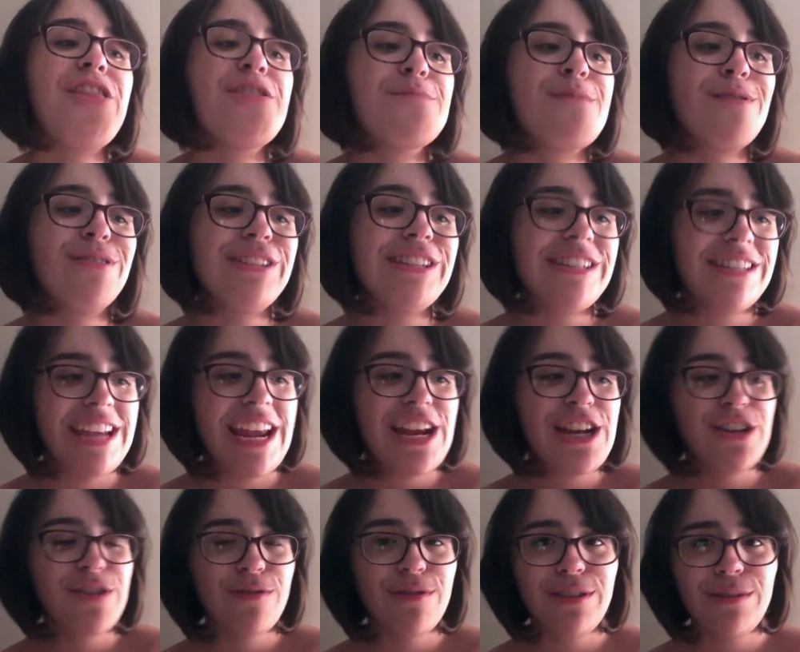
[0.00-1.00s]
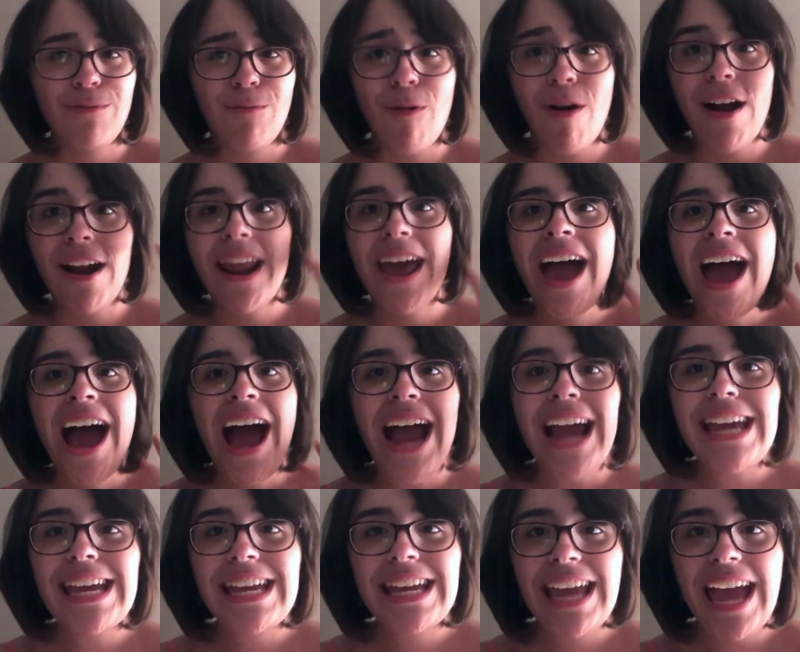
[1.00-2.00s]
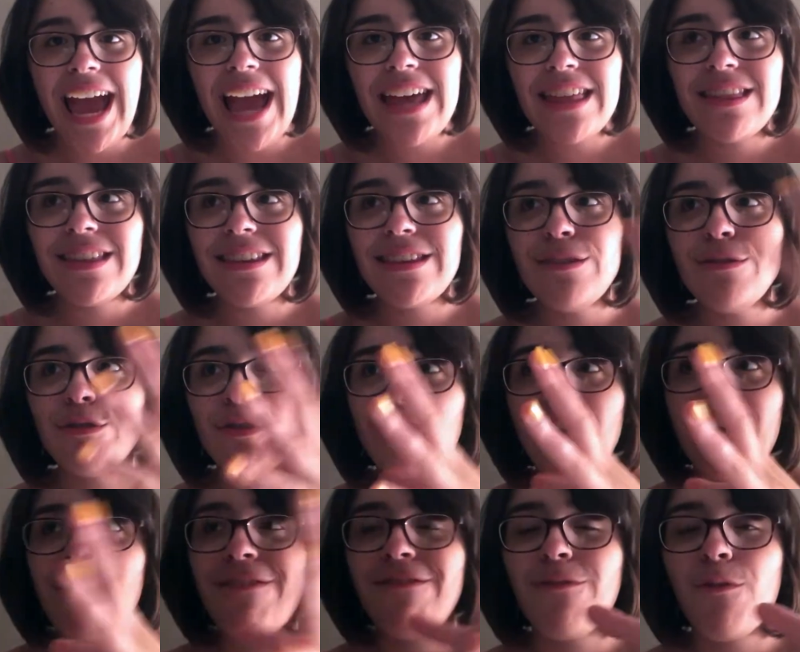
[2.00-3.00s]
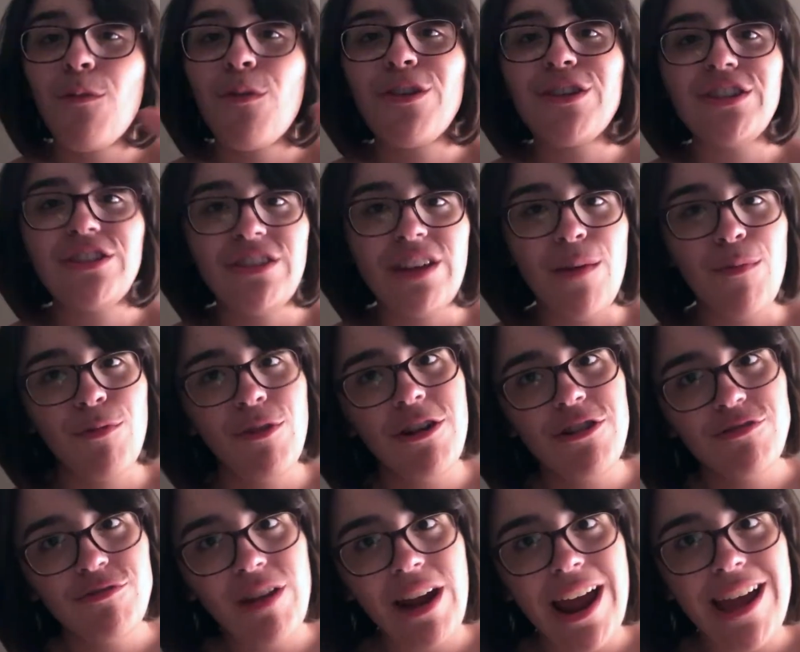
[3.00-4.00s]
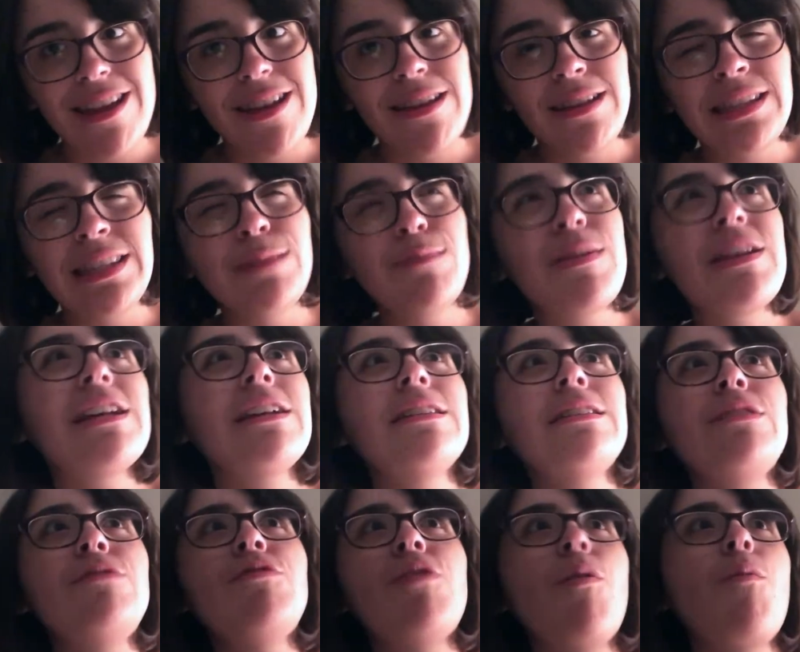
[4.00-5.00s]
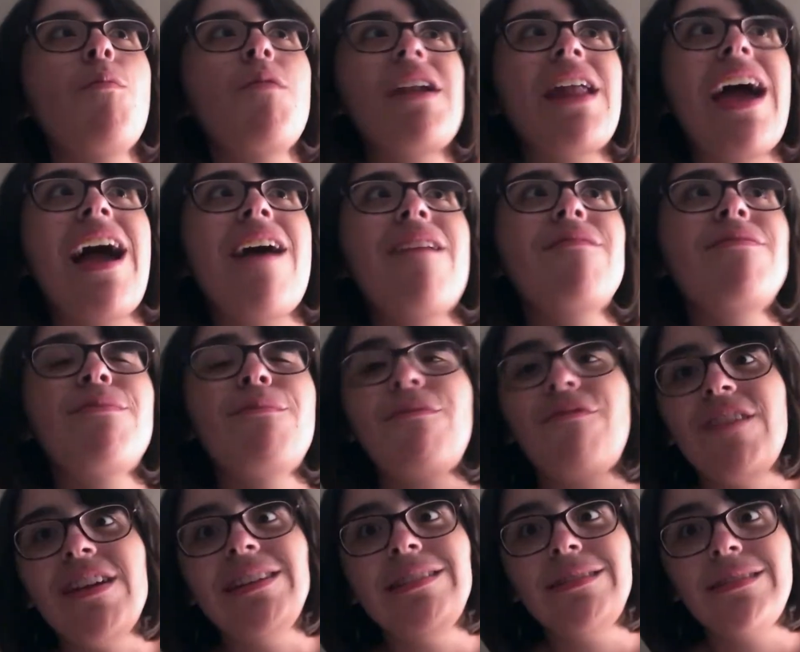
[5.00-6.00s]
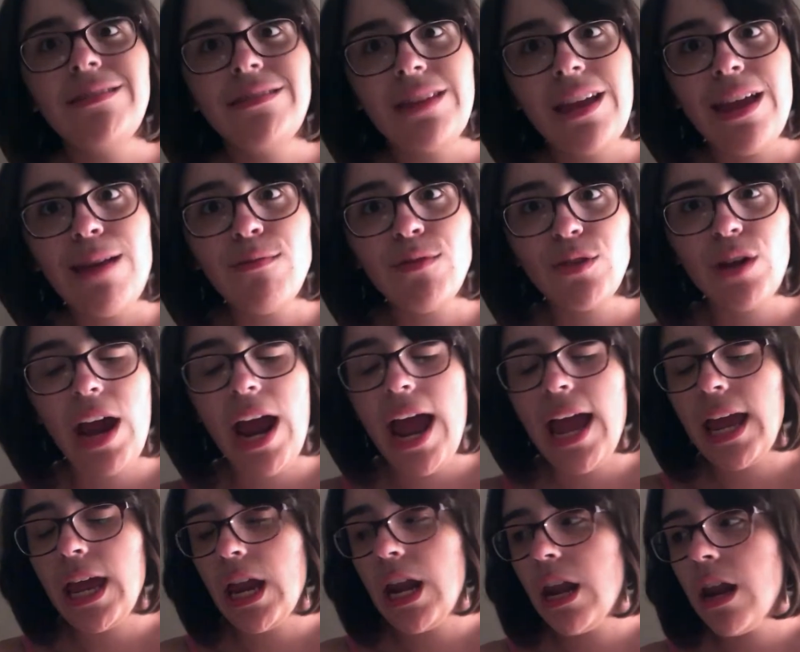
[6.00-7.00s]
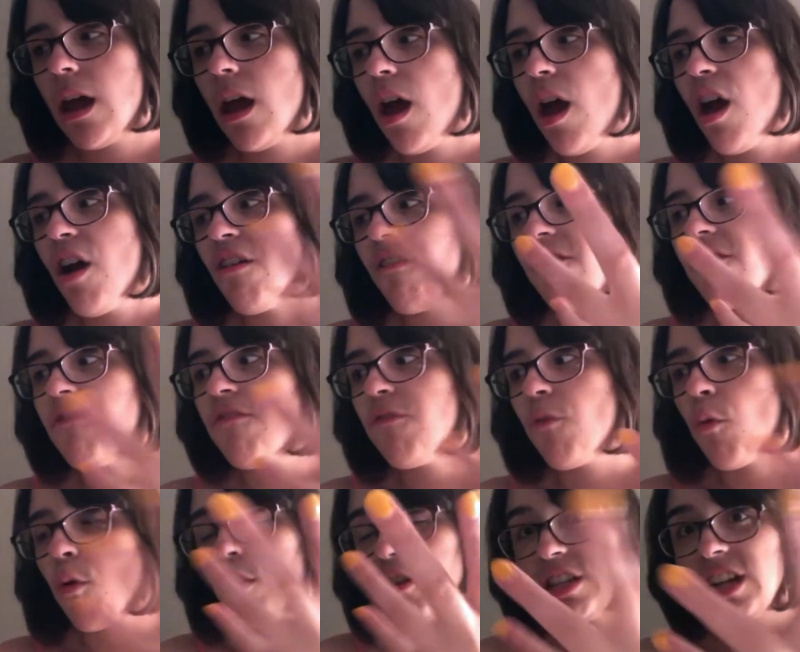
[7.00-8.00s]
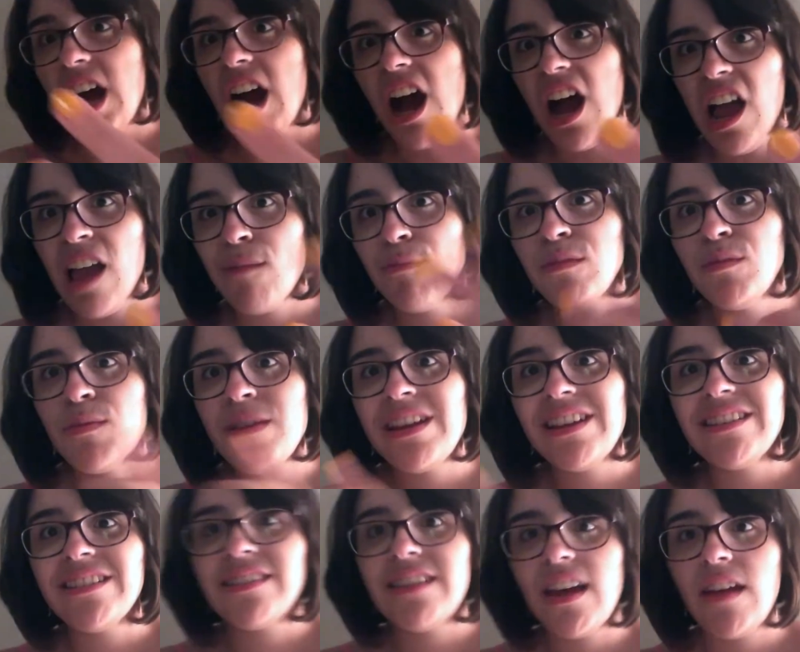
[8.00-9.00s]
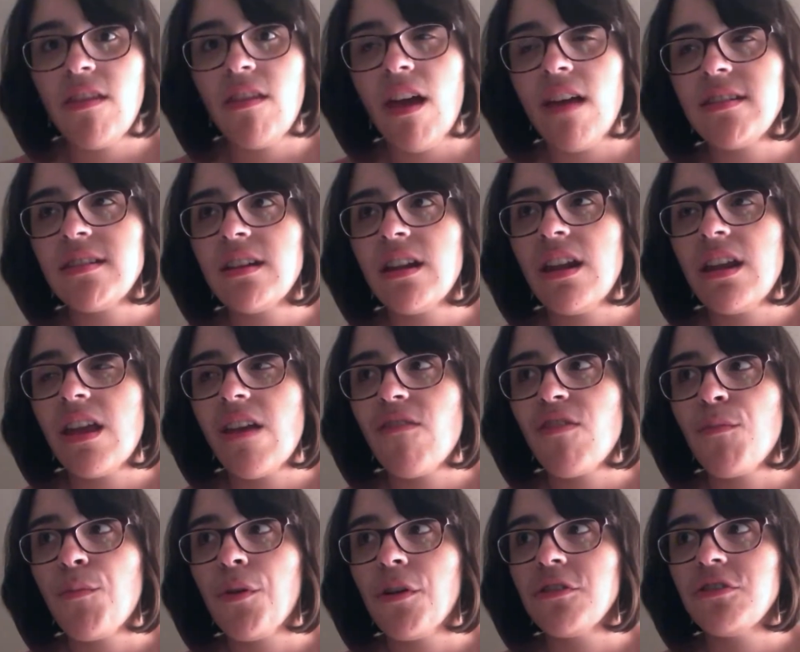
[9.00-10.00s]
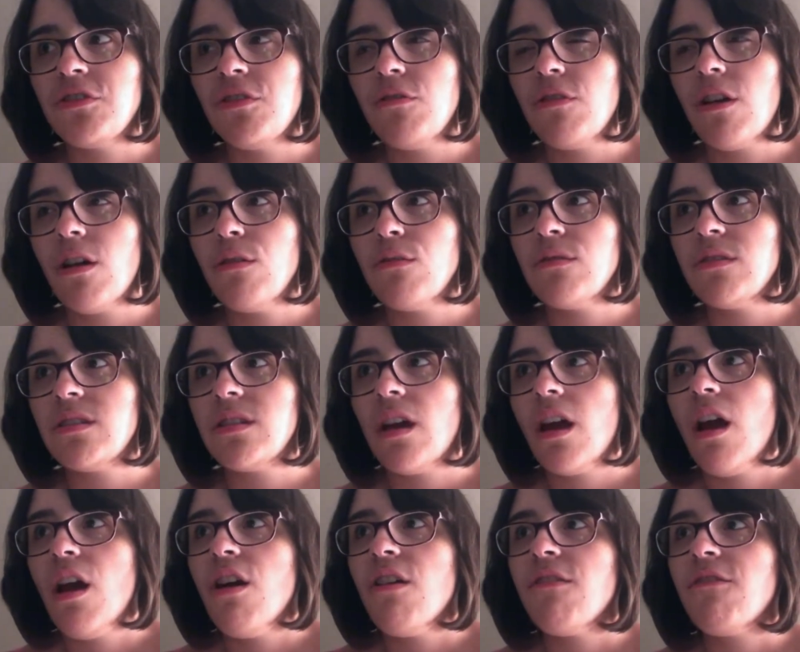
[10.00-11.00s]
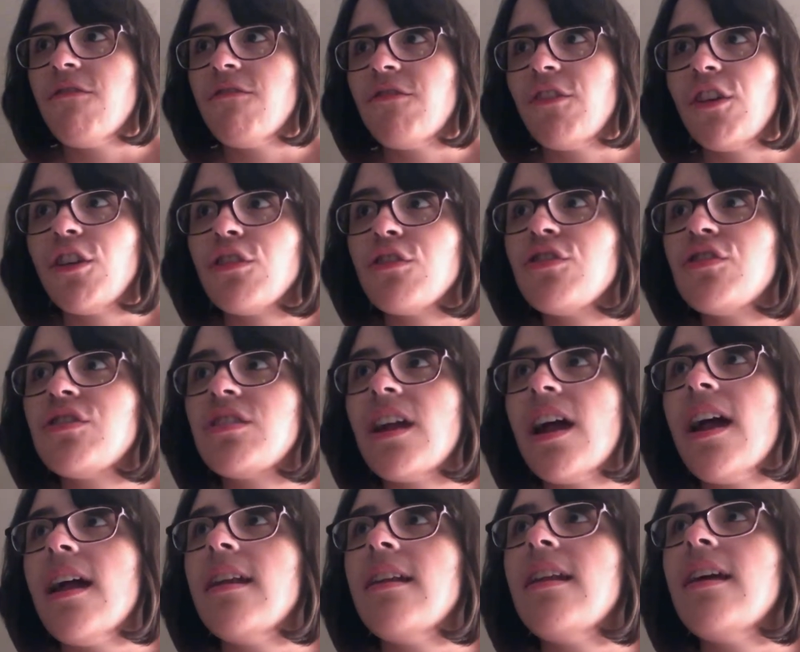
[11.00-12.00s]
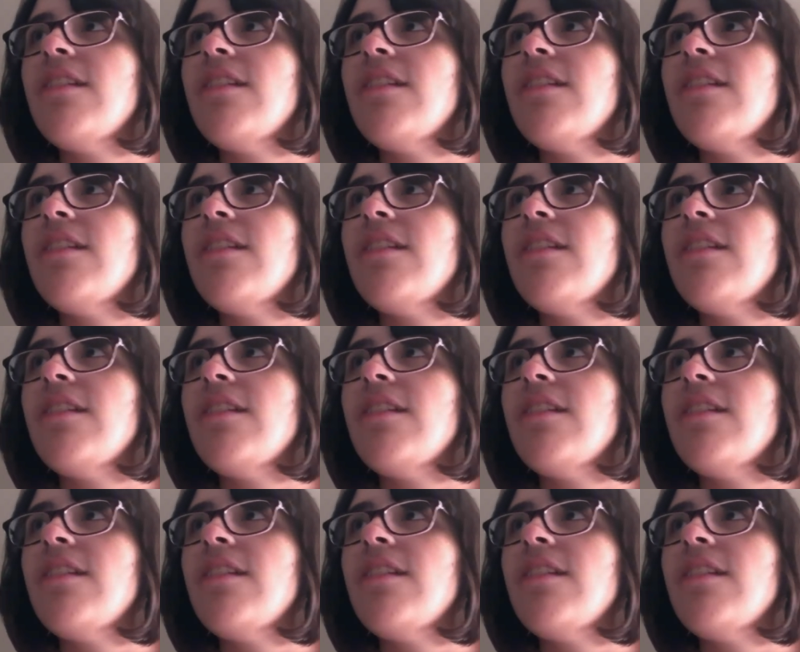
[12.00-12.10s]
the most dangerous one. I get that you should have four separate dragons because you don't want to have them face the same dragon four times, because then that's going to give the person who goes first an